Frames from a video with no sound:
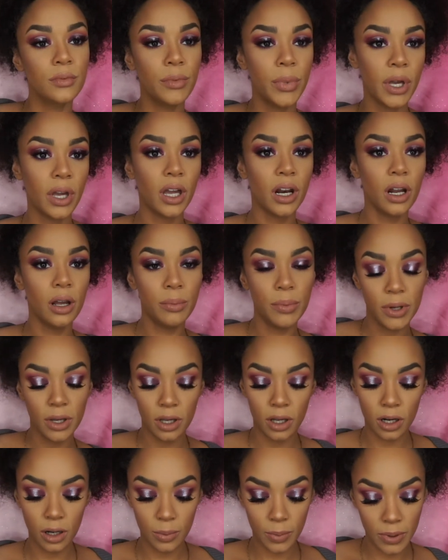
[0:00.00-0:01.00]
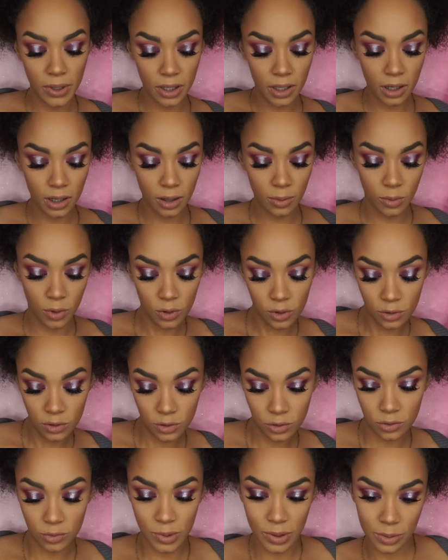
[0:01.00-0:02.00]
Pick it up, pick it up, pick it up,
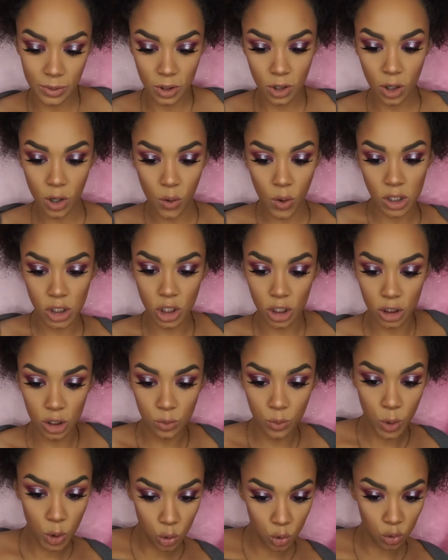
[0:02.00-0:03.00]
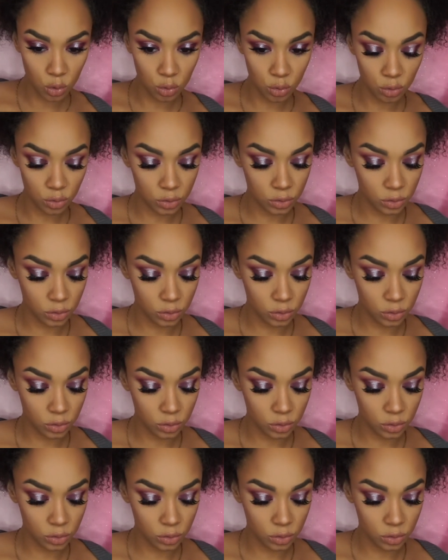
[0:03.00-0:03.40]
groove. Baby girl, watch how you move.